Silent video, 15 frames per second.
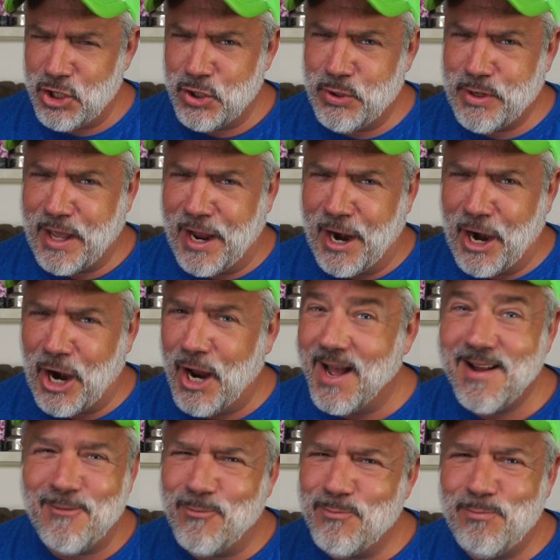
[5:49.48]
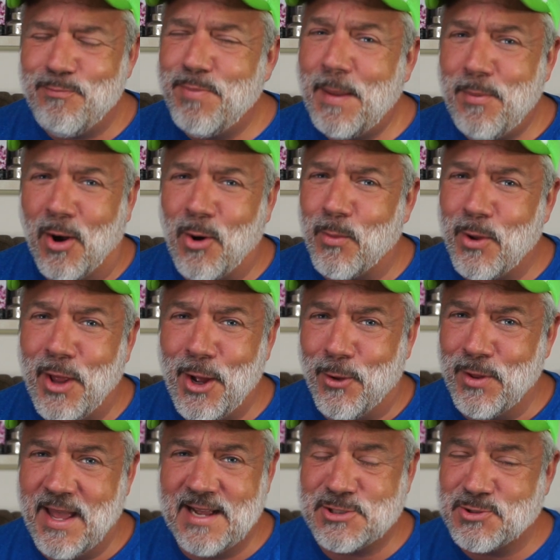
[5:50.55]
Who'd care? People are really
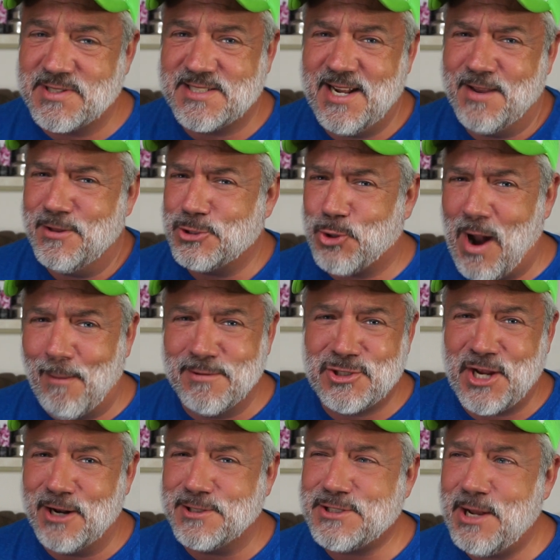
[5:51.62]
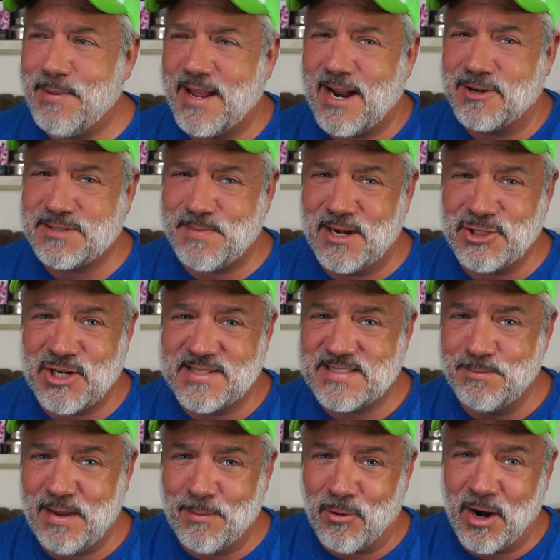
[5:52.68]
only interested in drama channels. Nobody cares about
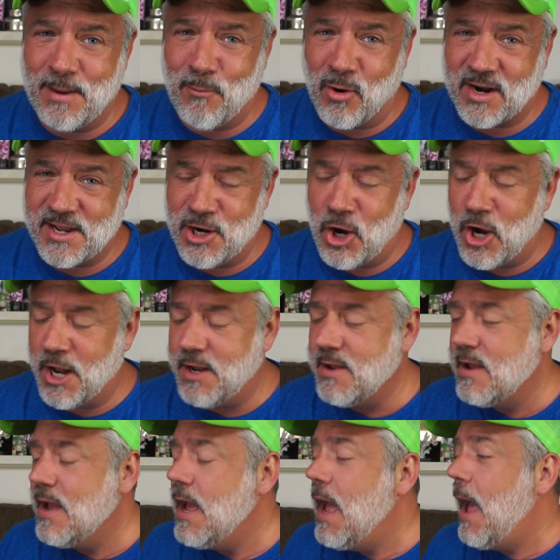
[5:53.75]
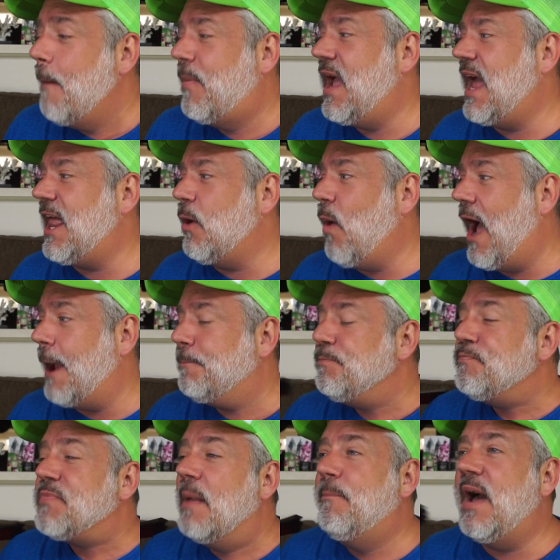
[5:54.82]
Justin Bieber anymore. Get on. But anyway,
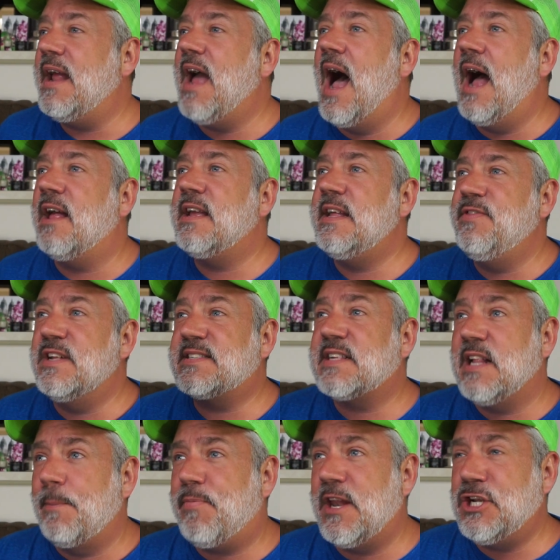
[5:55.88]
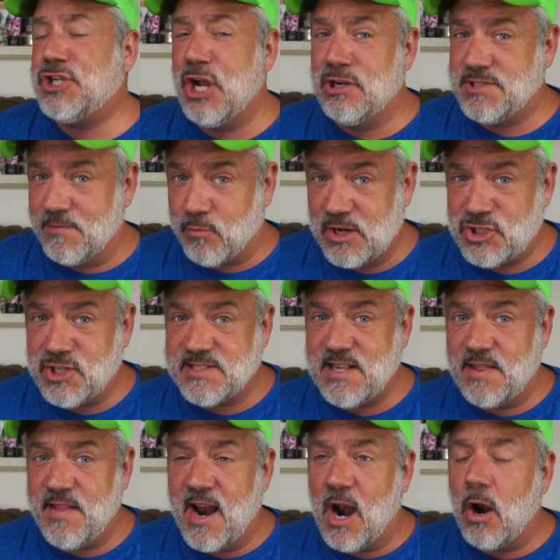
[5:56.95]
this clip that he shows of Rich is
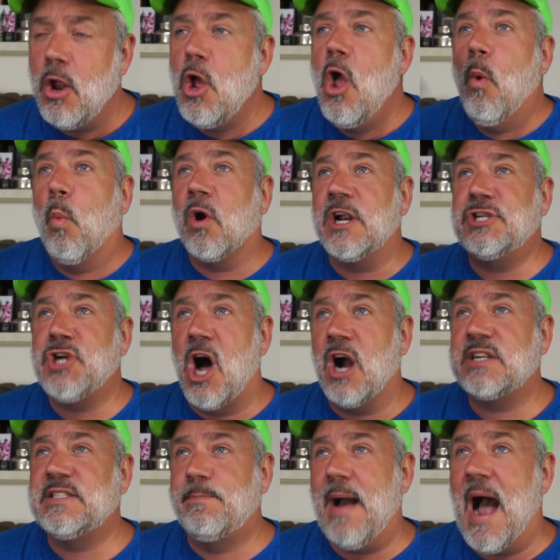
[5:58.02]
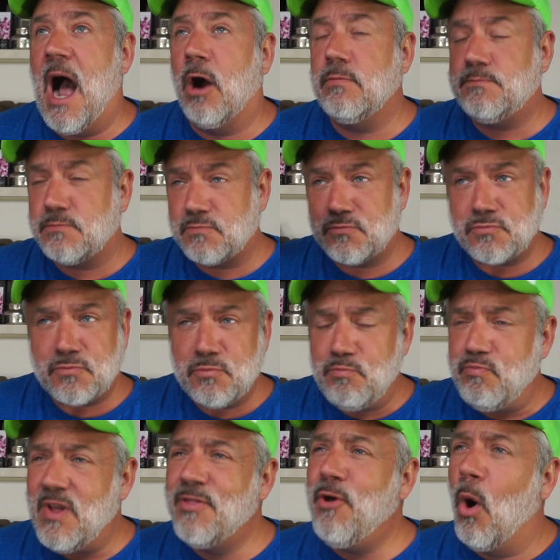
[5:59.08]
in there where he talks about
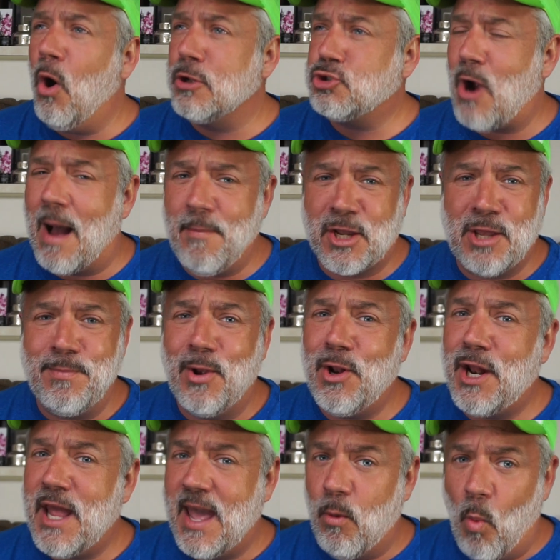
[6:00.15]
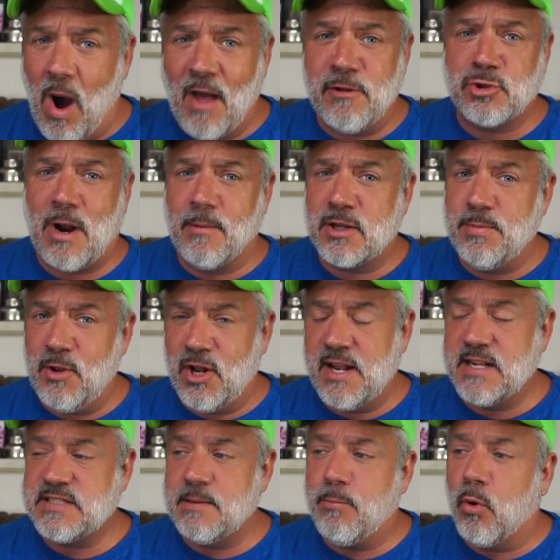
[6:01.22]
the whole drama community and why the drama community
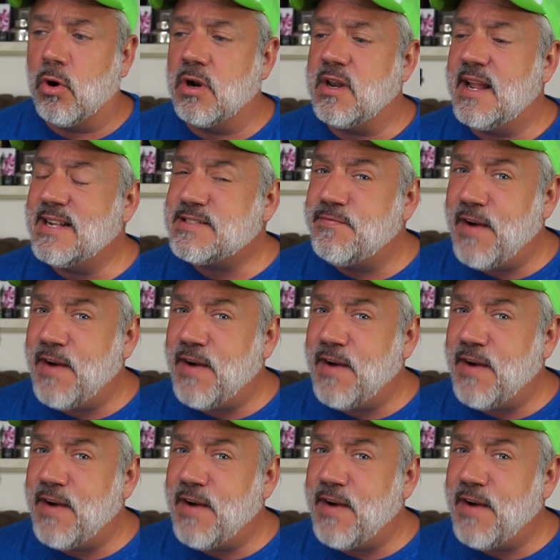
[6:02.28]
is important. It's